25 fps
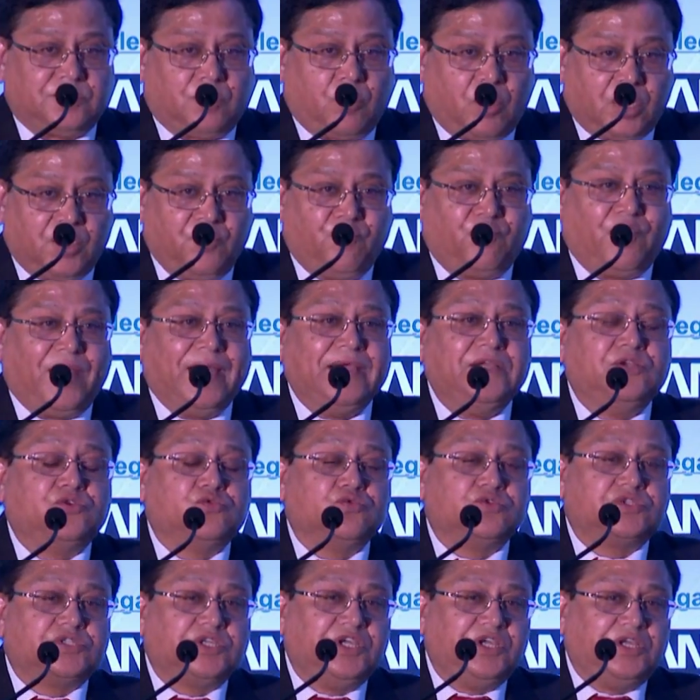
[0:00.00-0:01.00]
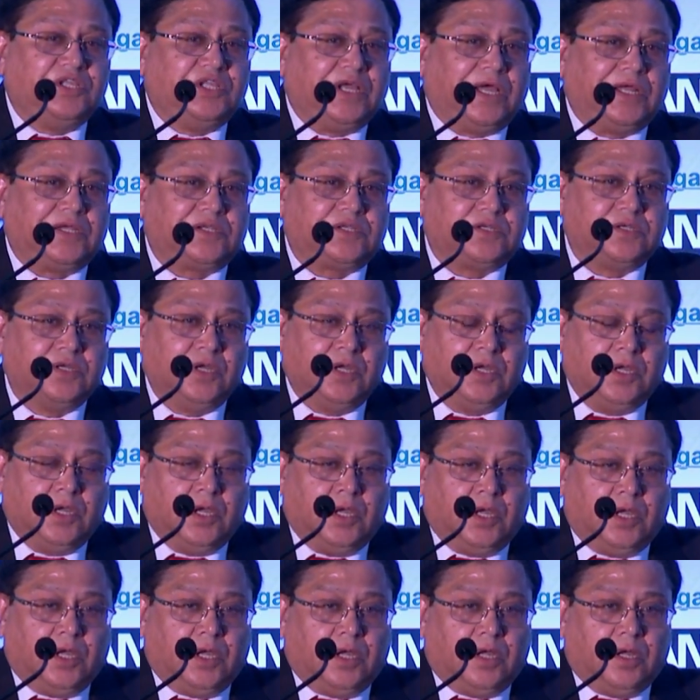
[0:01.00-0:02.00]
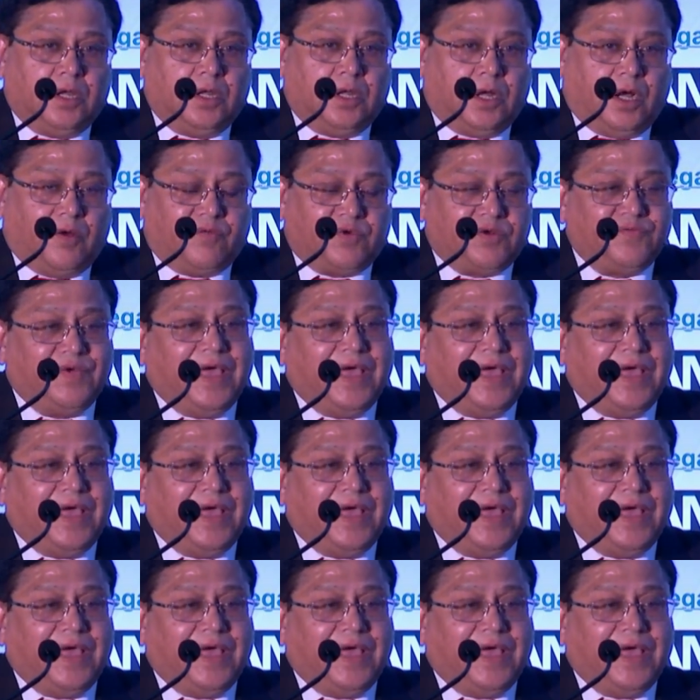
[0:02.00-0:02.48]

horrifying to see that our